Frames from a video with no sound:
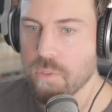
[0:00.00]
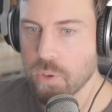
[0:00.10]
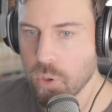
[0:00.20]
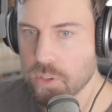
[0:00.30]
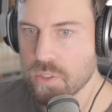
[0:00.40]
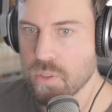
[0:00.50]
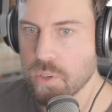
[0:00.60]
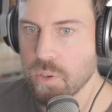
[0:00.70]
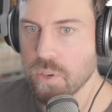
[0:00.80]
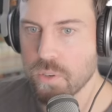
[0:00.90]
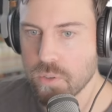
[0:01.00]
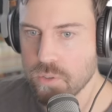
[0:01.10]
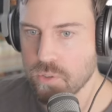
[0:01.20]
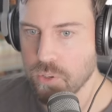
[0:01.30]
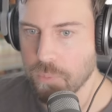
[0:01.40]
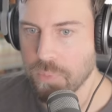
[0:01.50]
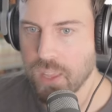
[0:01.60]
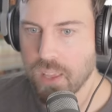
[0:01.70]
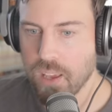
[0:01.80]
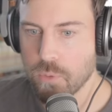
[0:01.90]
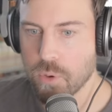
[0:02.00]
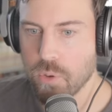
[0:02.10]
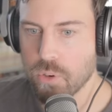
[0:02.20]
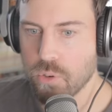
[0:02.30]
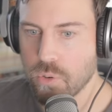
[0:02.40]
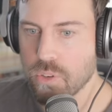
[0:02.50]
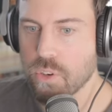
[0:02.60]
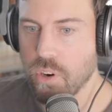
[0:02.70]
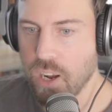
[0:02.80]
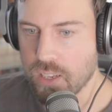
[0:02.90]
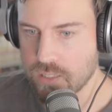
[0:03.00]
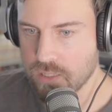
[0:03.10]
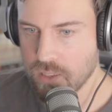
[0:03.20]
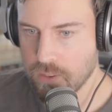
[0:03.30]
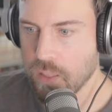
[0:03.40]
We go to the Toyota newsroom. We go to the Corolla Cross.